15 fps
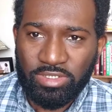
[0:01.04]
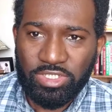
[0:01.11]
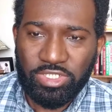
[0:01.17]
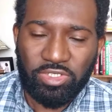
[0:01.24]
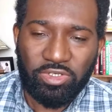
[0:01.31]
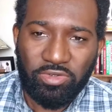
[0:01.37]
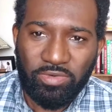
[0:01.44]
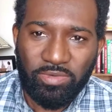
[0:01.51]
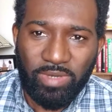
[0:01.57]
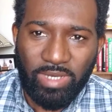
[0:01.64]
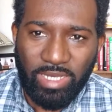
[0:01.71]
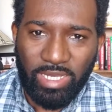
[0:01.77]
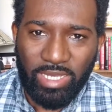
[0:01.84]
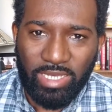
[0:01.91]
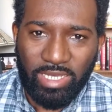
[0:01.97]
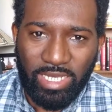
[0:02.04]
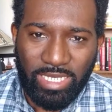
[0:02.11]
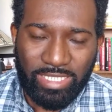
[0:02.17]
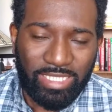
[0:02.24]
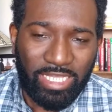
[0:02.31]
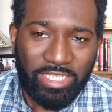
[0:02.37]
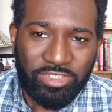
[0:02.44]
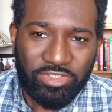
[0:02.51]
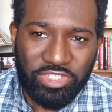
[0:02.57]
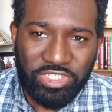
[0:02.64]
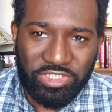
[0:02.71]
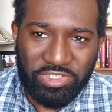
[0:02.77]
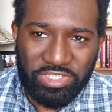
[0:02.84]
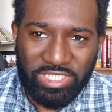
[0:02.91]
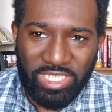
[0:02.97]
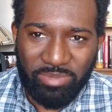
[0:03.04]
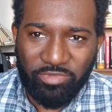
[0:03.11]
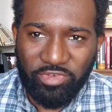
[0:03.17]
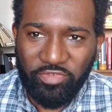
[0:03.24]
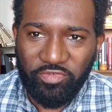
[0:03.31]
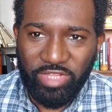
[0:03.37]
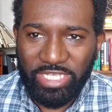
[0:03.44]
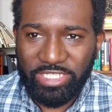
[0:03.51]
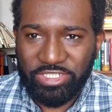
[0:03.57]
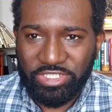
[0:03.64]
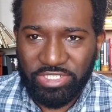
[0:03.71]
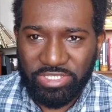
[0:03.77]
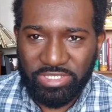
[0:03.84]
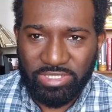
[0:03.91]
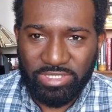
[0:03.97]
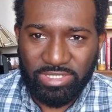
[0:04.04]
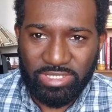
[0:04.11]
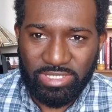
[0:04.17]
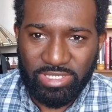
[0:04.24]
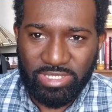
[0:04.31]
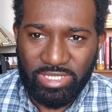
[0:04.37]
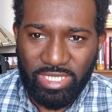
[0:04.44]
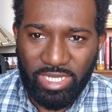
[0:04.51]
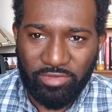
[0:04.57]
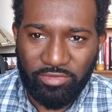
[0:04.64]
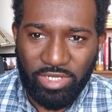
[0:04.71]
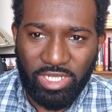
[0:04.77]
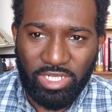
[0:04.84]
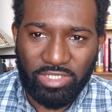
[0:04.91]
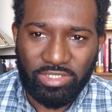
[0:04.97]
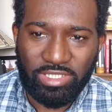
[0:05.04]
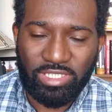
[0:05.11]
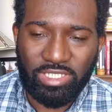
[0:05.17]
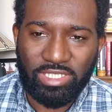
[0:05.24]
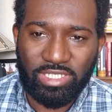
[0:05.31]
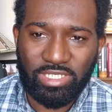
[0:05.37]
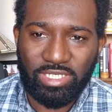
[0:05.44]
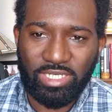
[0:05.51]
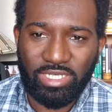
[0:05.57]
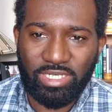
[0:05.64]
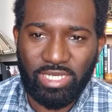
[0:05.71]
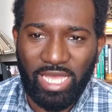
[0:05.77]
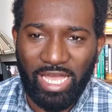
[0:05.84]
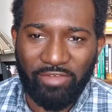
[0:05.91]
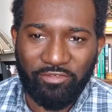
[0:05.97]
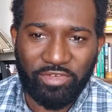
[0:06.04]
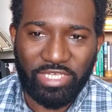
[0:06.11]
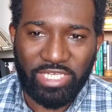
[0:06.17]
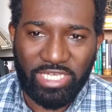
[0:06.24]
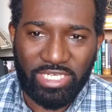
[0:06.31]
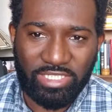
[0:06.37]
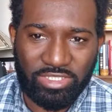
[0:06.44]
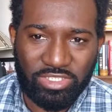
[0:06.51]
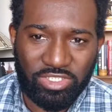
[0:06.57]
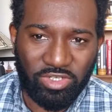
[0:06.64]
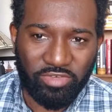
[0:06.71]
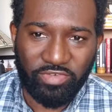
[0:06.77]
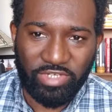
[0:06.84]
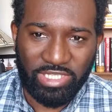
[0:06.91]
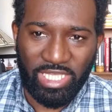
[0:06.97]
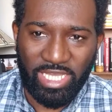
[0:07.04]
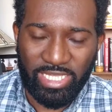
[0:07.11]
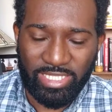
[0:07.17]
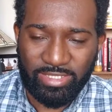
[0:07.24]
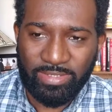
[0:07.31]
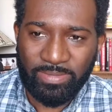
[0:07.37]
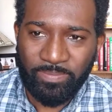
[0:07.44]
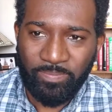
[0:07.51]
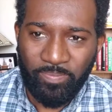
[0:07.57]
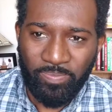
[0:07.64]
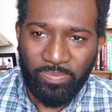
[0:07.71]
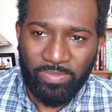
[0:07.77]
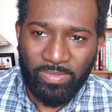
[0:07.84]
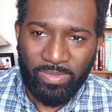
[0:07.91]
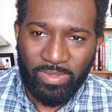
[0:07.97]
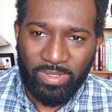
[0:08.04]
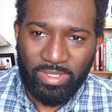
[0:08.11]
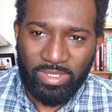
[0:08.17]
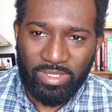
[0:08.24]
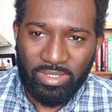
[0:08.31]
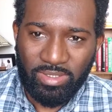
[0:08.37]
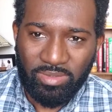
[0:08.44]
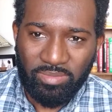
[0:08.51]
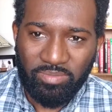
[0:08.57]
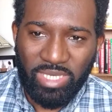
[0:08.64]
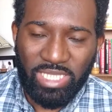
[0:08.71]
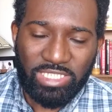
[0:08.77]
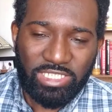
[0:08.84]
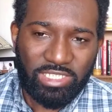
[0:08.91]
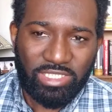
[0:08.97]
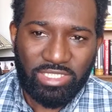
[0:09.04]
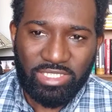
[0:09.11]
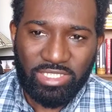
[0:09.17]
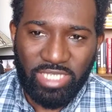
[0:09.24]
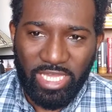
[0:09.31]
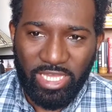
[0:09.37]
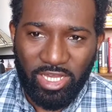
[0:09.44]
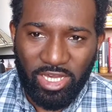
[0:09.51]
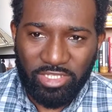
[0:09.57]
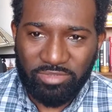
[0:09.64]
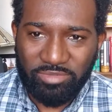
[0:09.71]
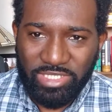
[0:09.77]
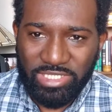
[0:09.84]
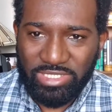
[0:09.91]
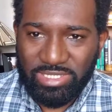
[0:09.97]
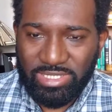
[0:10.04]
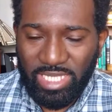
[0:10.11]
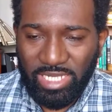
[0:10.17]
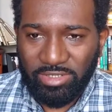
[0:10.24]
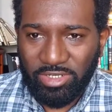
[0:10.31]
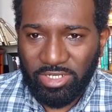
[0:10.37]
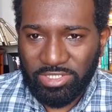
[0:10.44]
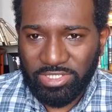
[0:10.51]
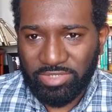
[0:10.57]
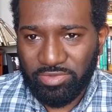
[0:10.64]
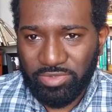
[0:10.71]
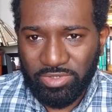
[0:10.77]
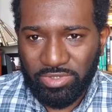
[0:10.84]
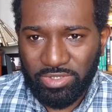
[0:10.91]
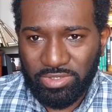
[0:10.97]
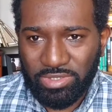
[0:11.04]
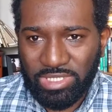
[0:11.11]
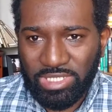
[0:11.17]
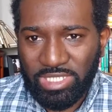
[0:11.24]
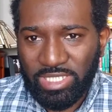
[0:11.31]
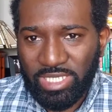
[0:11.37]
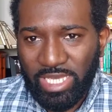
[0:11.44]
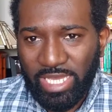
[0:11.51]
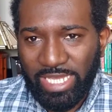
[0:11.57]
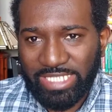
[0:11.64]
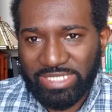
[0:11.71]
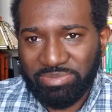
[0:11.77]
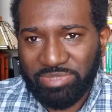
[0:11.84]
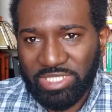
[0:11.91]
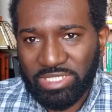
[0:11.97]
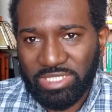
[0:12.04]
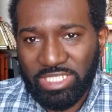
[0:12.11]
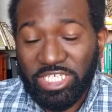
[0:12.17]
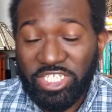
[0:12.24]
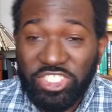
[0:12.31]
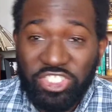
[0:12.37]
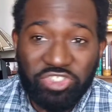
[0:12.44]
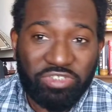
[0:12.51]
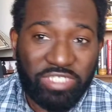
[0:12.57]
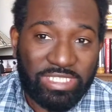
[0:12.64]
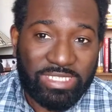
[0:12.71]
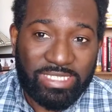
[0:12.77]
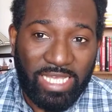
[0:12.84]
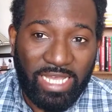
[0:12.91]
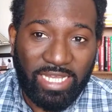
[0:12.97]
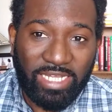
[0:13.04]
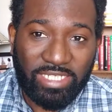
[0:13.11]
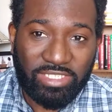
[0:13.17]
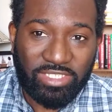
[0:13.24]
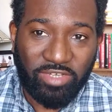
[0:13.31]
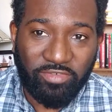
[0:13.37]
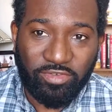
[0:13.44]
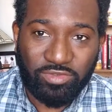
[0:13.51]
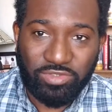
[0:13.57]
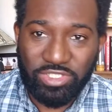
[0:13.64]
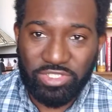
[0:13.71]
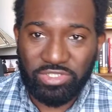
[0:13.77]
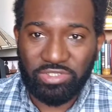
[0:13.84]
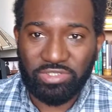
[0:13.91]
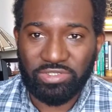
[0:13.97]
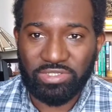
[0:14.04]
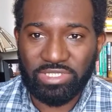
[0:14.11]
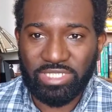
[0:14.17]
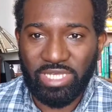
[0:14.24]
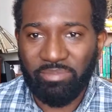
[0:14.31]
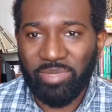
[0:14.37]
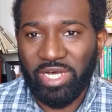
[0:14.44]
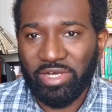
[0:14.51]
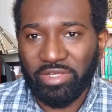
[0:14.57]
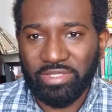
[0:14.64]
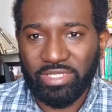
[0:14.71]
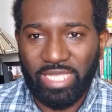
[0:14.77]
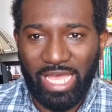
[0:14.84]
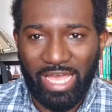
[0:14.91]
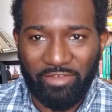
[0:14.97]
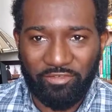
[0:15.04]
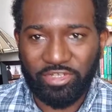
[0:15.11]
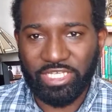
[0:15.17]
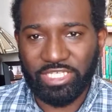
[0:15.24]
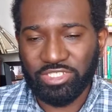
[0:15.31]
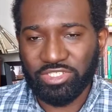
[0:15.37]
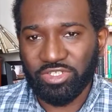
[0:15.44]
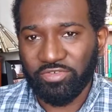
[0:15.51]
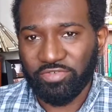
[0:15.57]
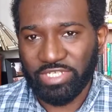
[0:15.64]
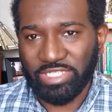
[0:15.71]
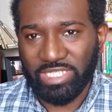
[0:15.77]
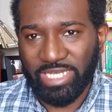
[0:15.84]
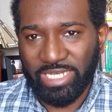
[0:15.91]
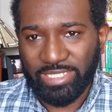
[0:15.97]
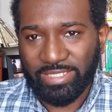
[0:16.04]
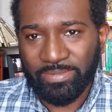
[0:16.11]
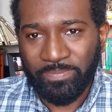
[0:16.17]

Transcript: So, I'd like to share some reflections around African sovereign debt. Many economists across the world has been issuing signs of concerns about African sovereign debt.